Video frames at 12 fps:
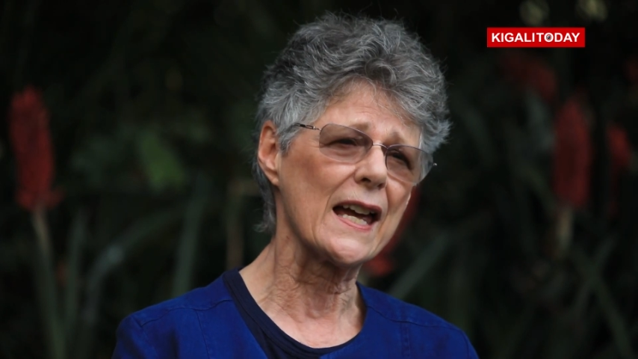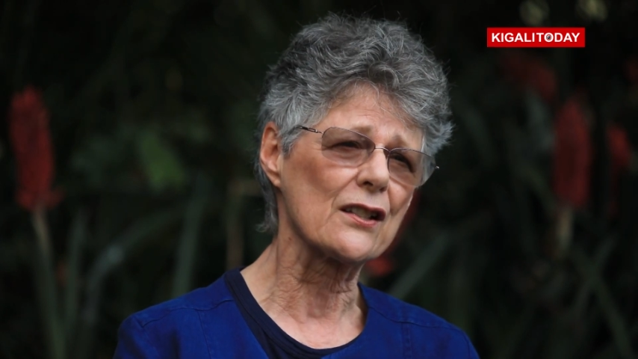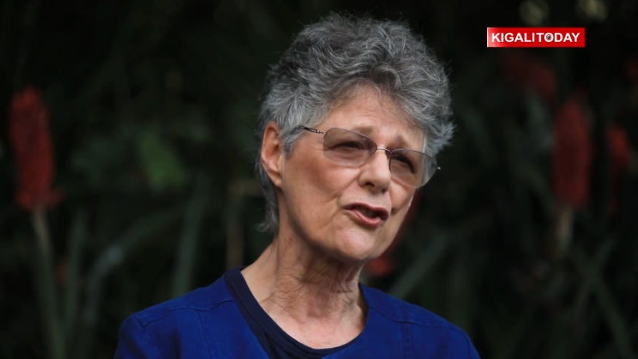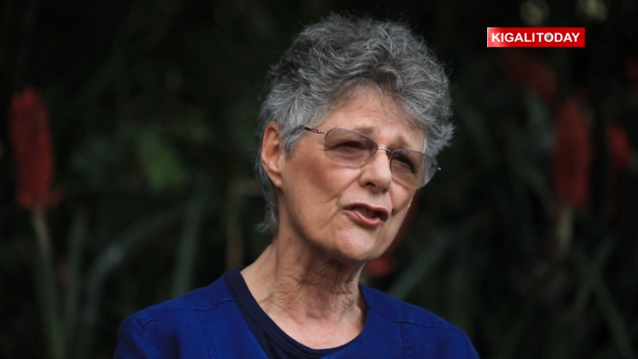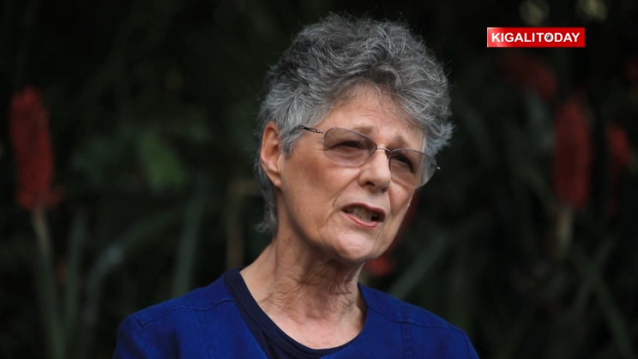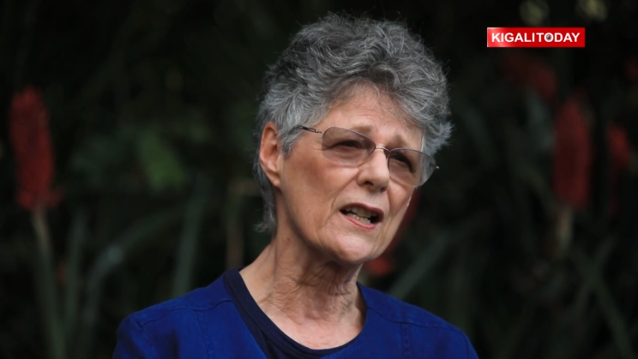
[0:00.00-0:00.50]

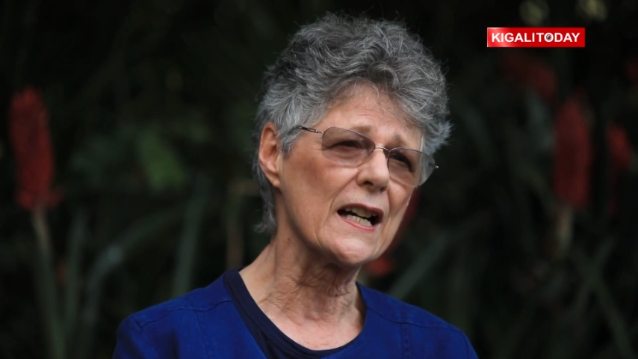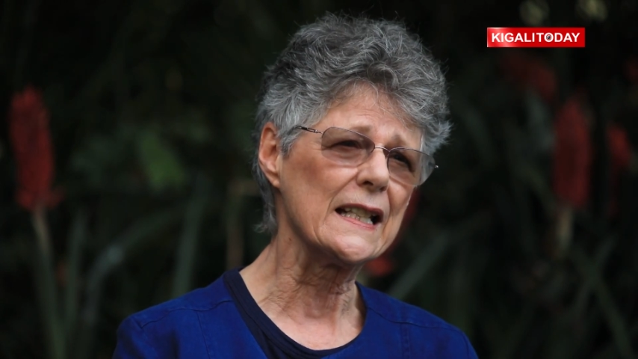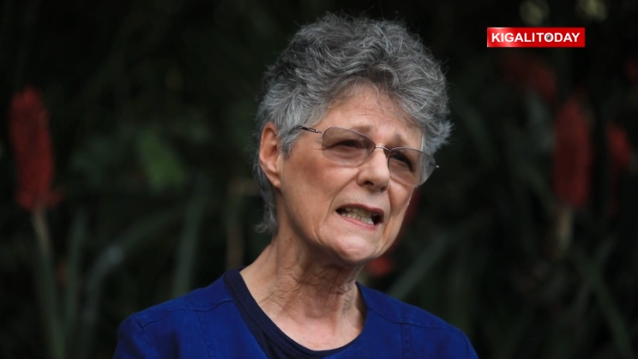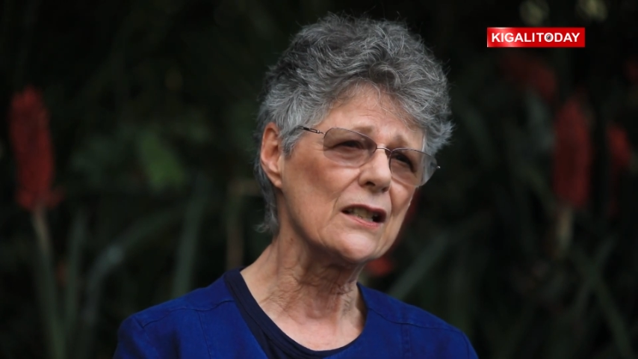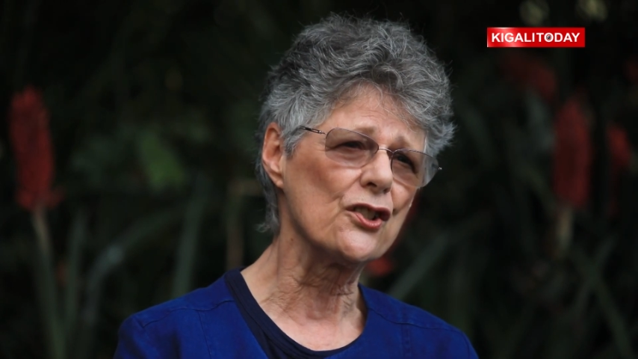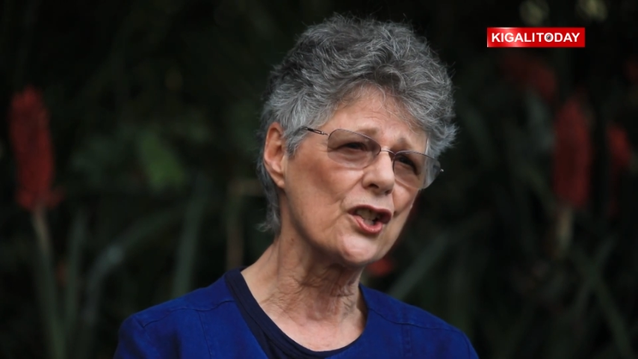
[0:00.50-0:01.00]

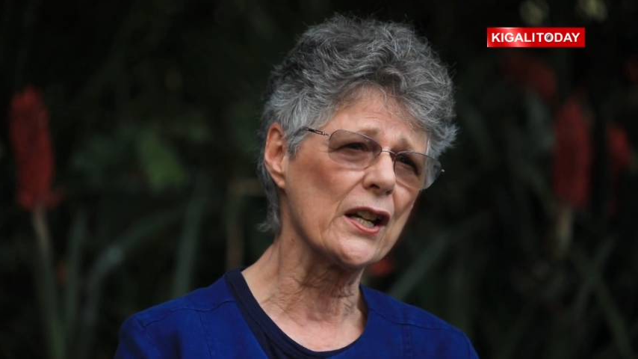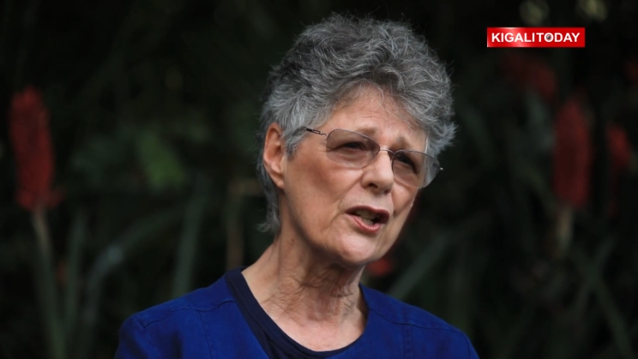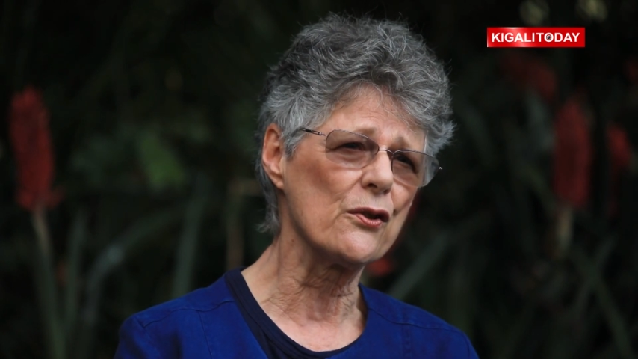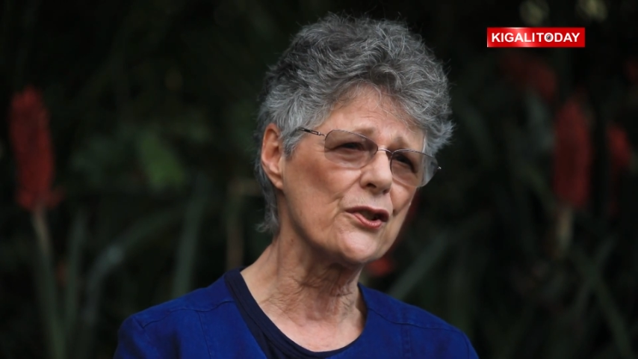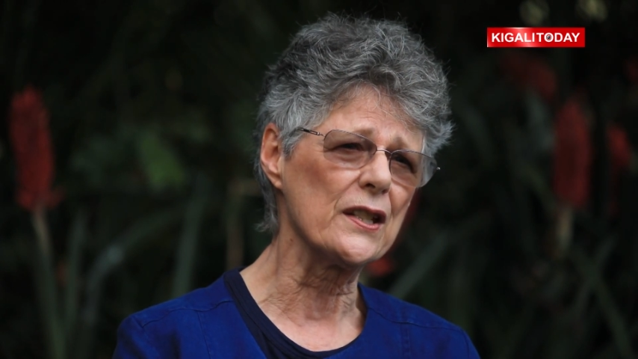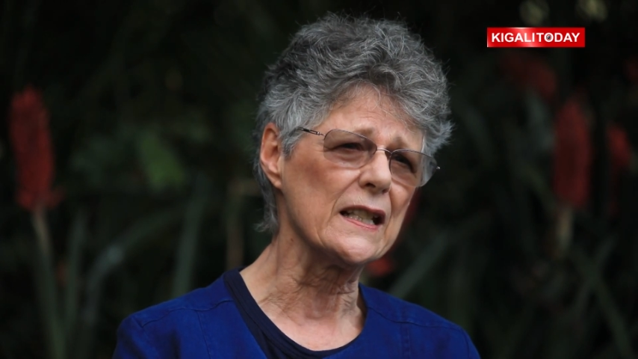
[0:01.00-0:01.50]
extradited
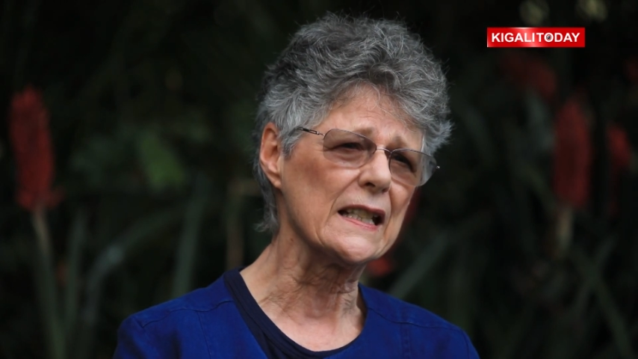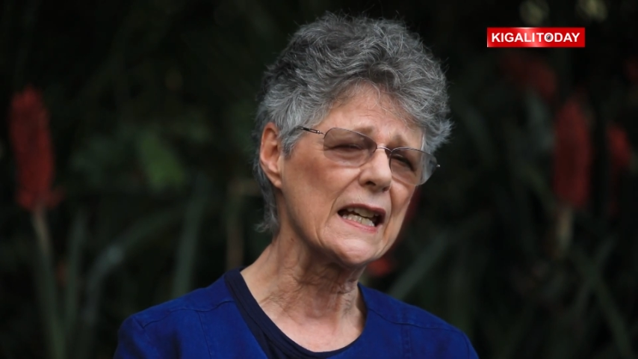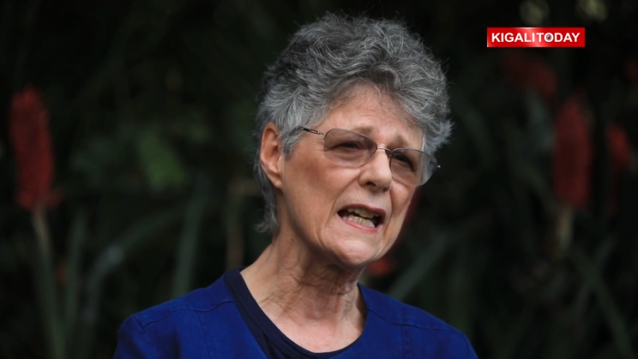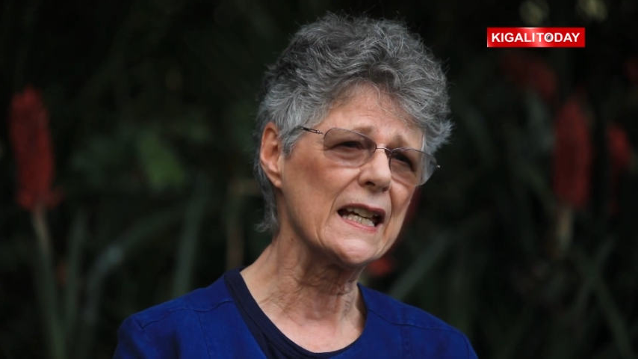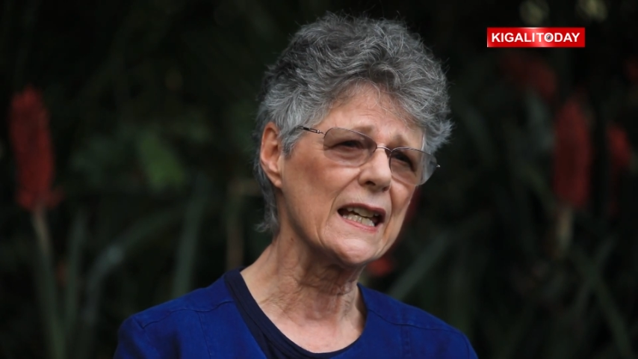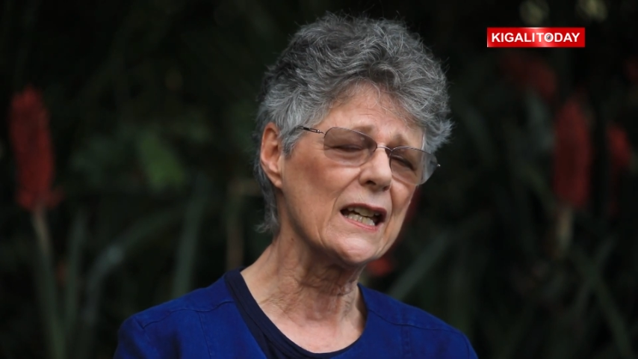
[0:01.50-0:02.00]

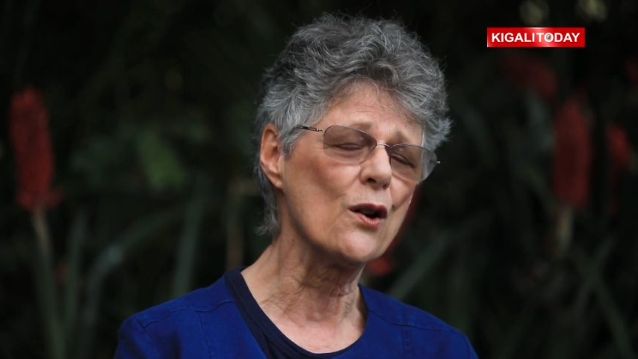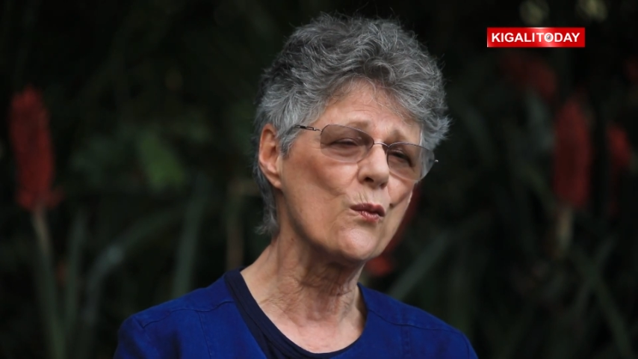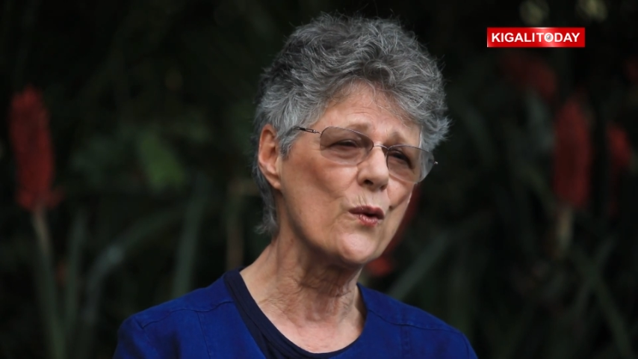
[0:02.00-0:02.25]
genocidaire here.